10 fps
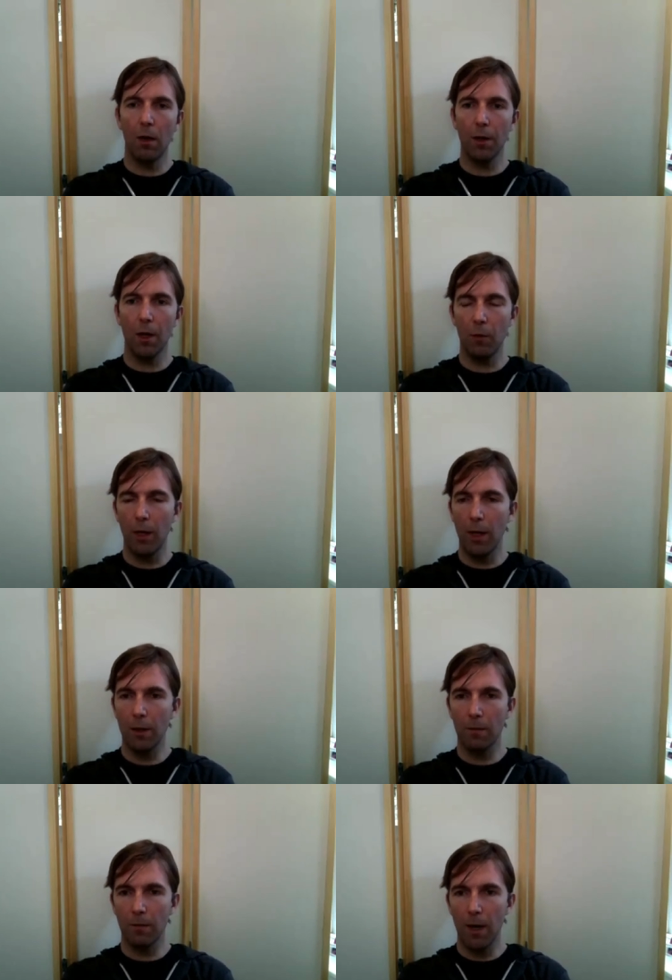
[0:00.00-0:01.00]
Can we mm-hmm.
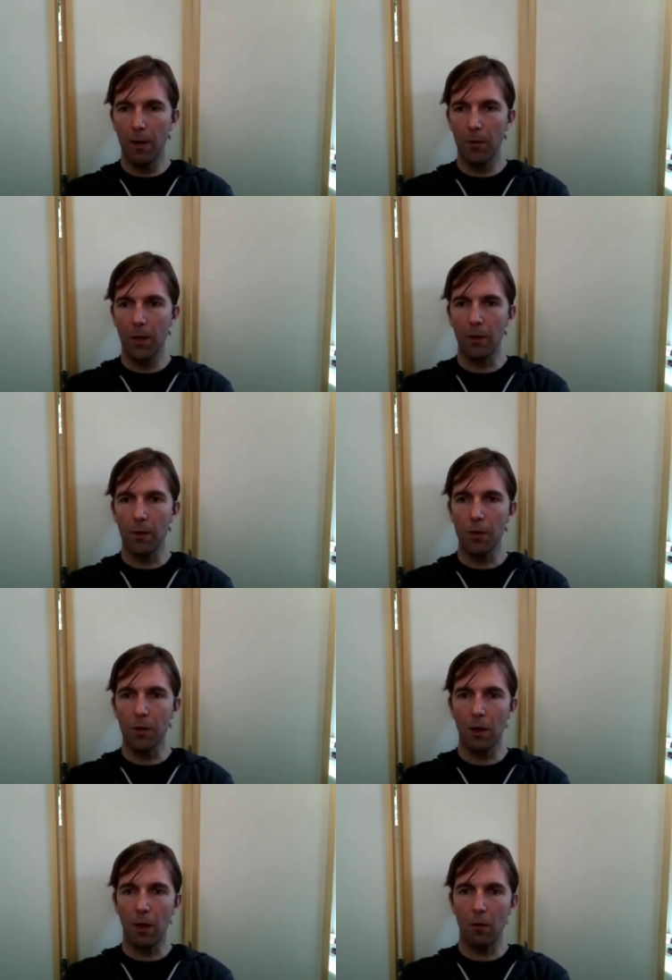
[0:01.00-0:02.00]
identify things
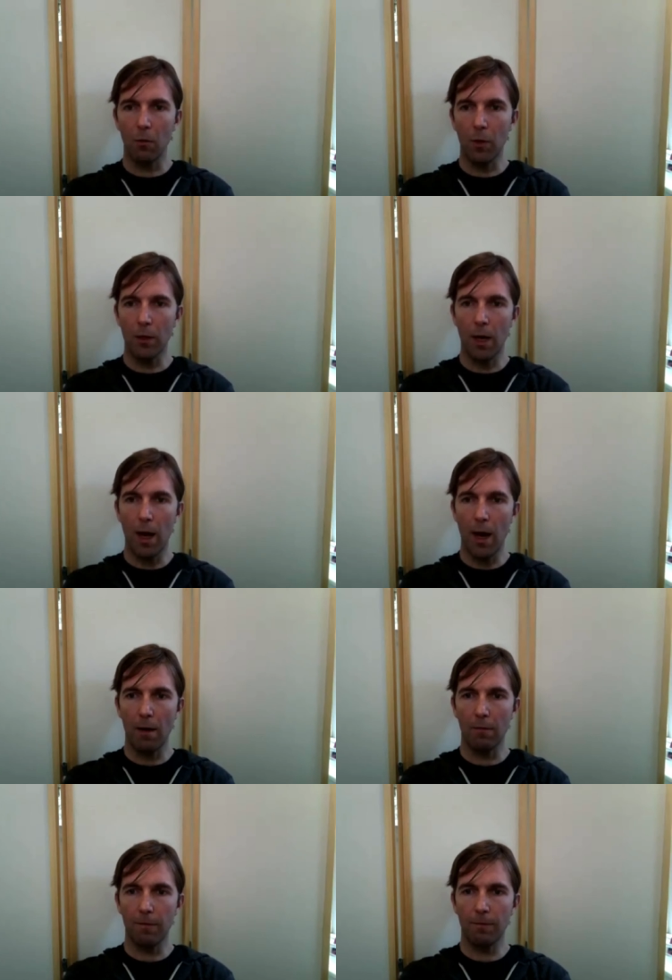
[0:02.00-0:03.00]
that we could
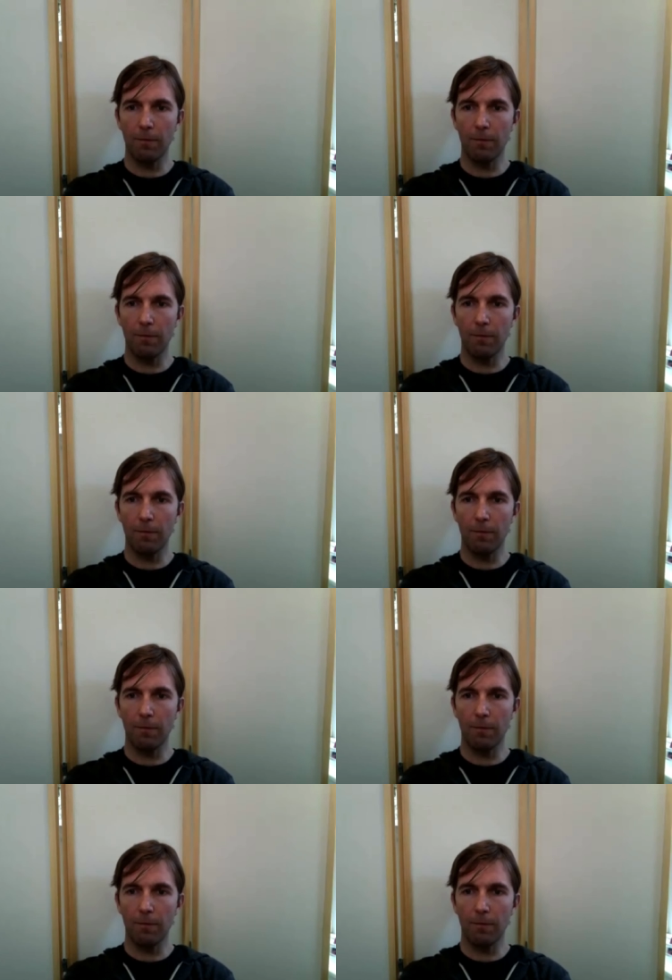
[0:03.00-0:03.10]
have